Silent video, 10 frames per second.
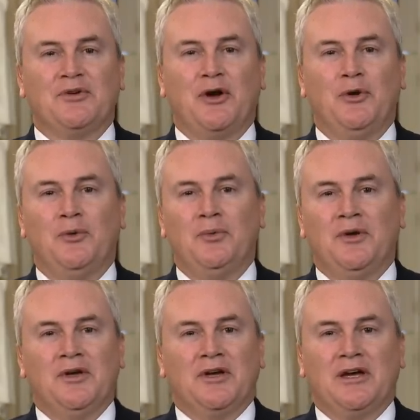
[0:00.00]
No,
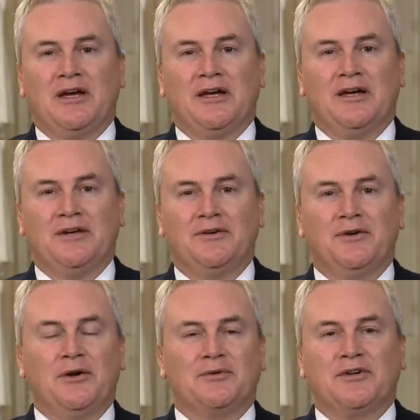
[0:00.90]
uh, under
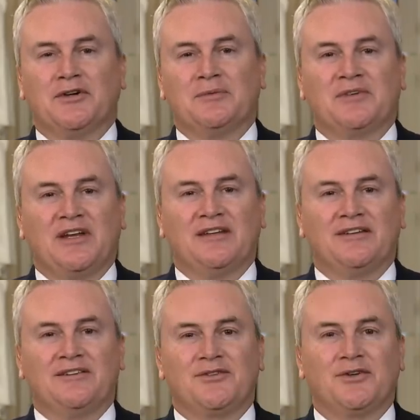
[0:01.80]
no
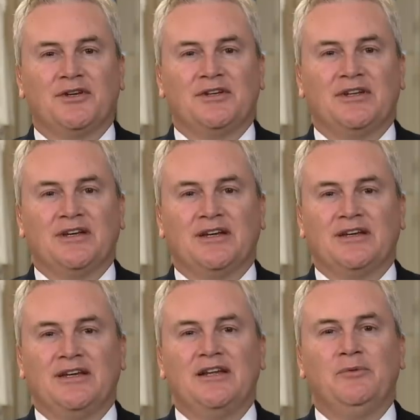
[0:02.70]
circumstances should
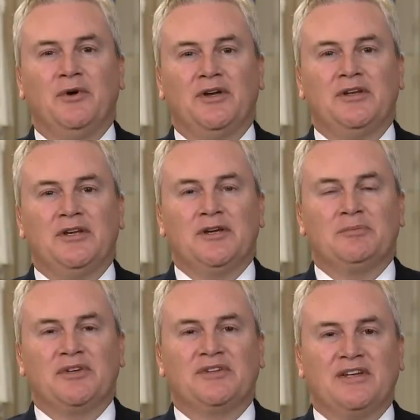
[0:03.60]
uh, anyone
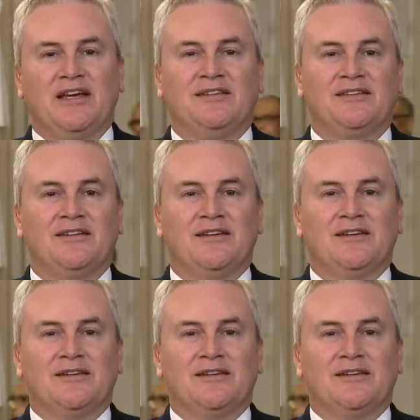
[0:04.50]
possess